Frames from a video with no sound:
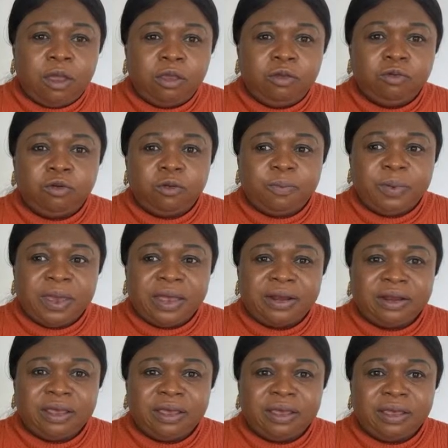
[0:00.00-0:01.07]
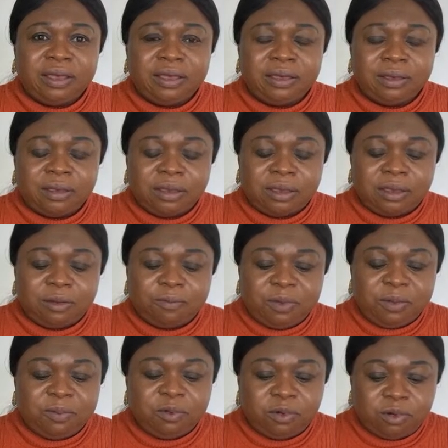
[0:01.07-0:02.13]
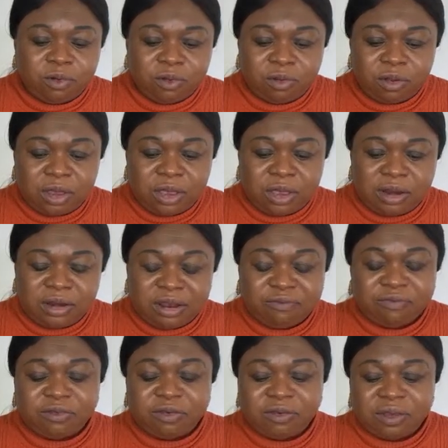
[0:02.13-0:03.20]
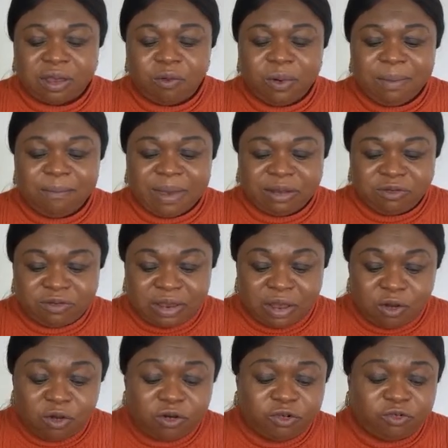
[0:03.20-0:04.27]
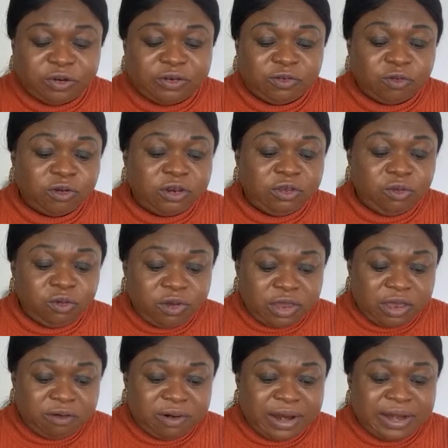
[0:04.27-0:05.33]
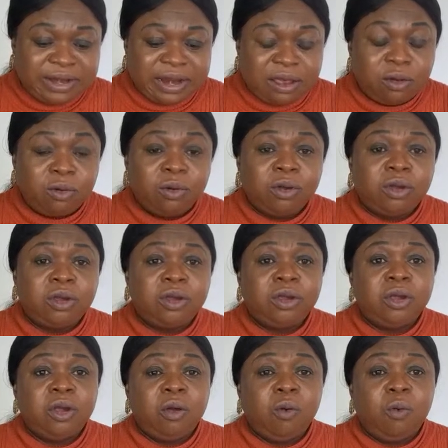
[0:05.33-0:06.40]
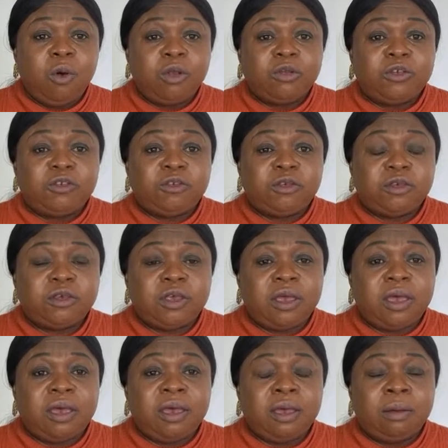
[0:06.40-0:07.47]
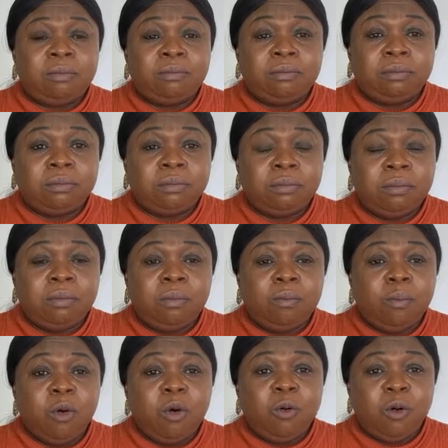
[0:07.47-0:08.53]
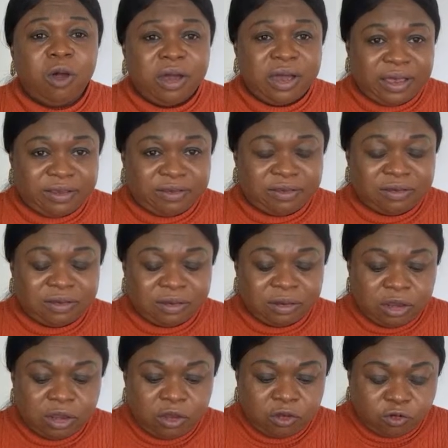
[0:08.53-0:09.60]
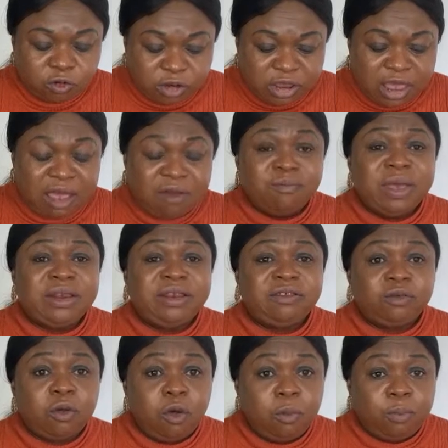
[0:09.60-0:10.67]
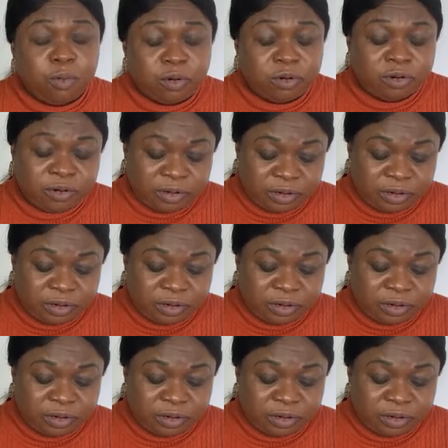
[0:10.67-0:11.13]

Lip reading: European people left and went back to their country. So the UK right now wants more workers. So they have made it open.